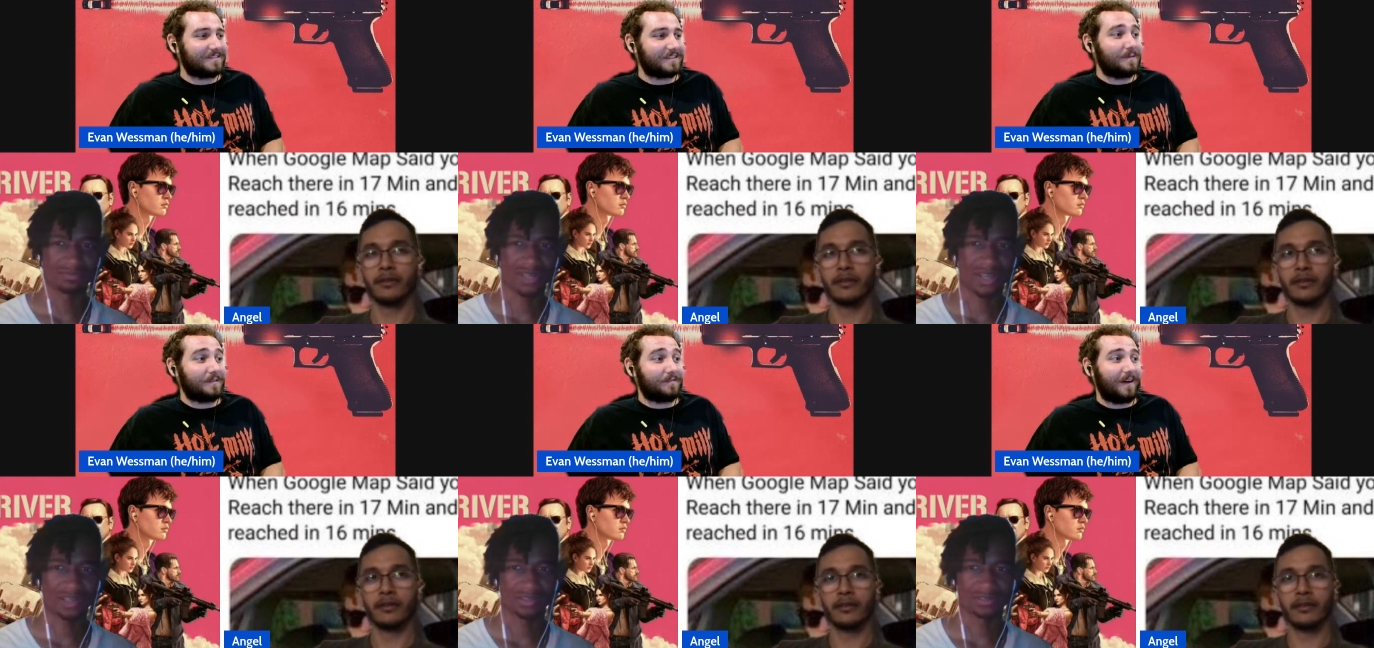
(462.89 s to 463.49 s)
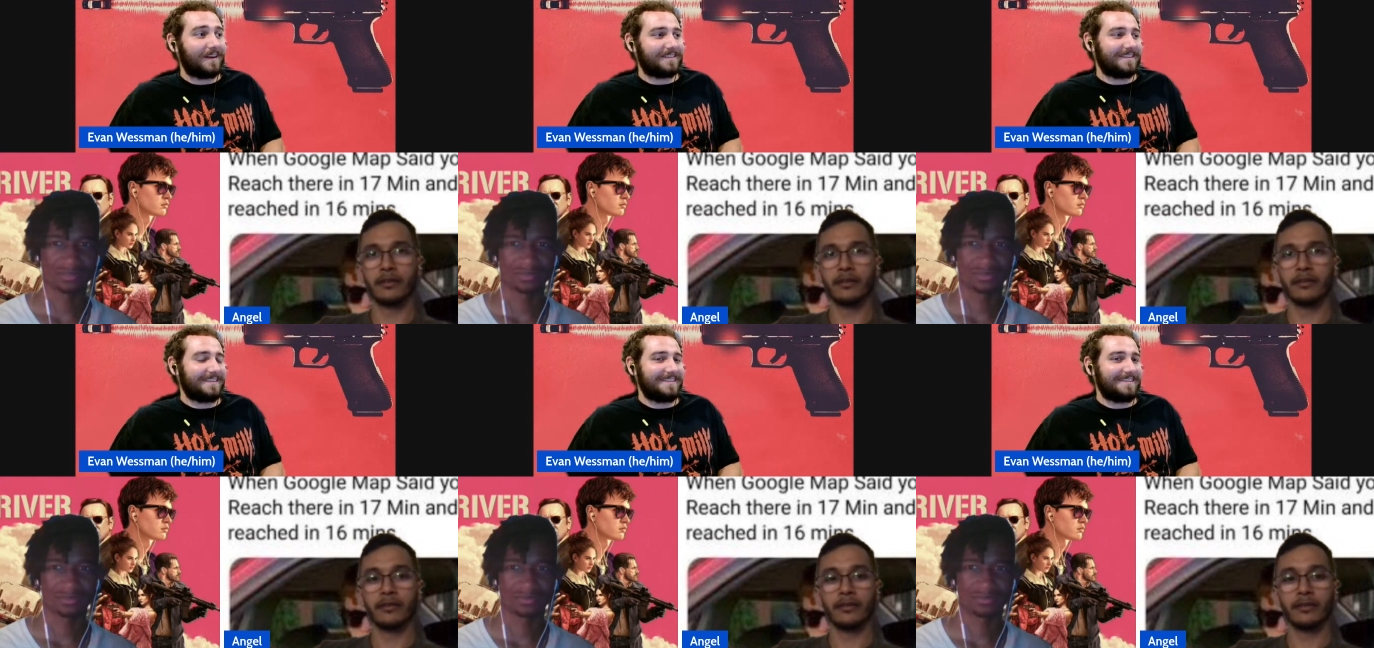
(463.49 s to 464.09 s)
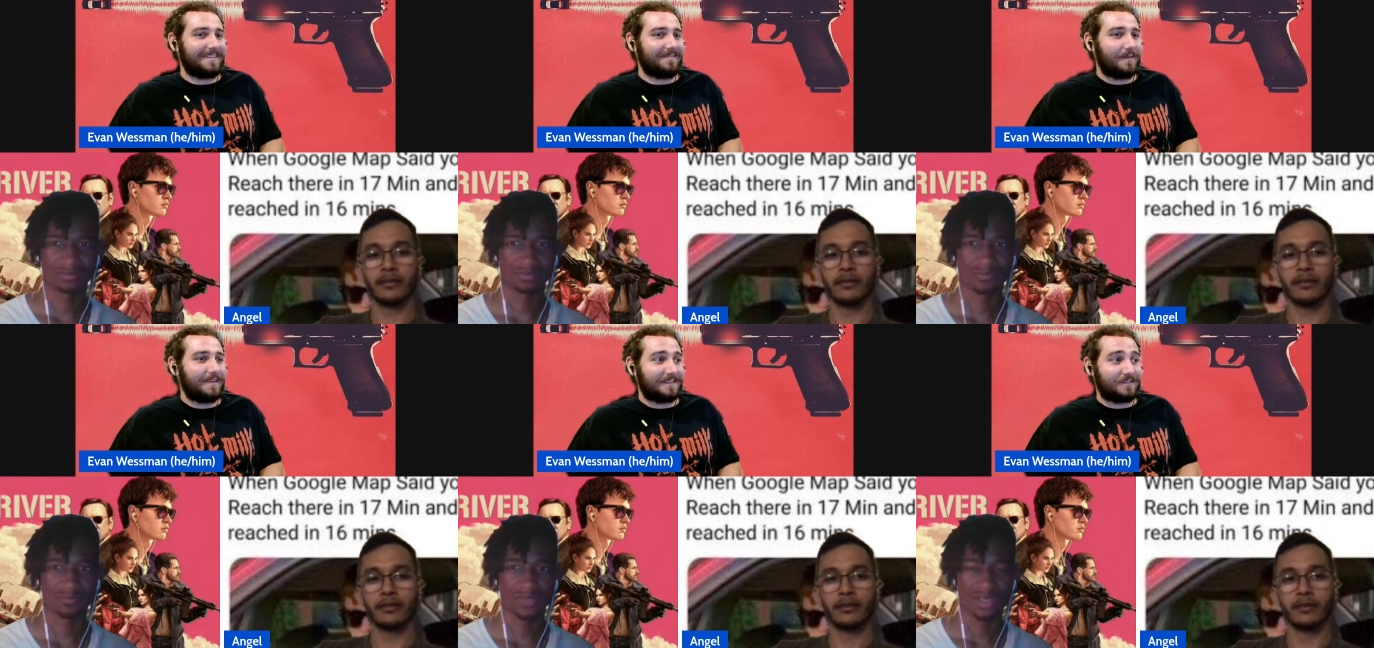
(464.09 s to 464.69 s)
Speaker 1: Jamie Foxx is.
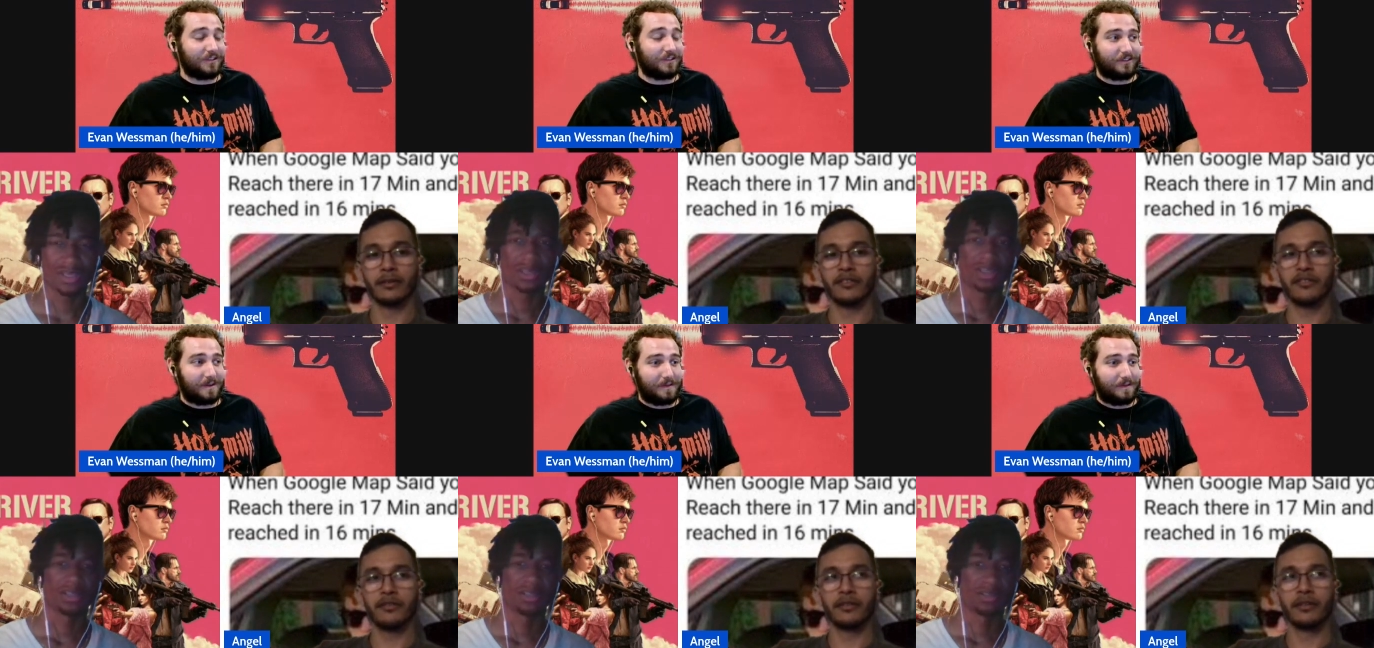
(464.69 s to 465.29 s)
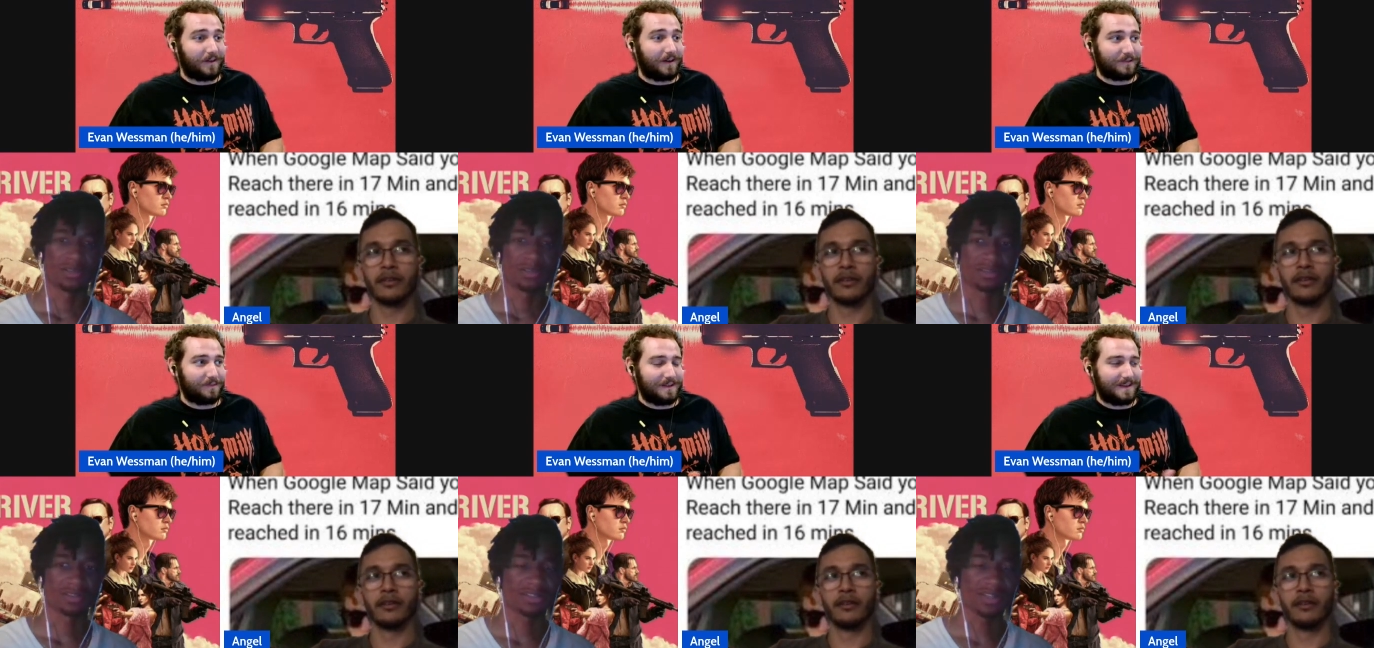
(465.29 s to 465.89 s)
Maybe that's just Jamie Foxx being. It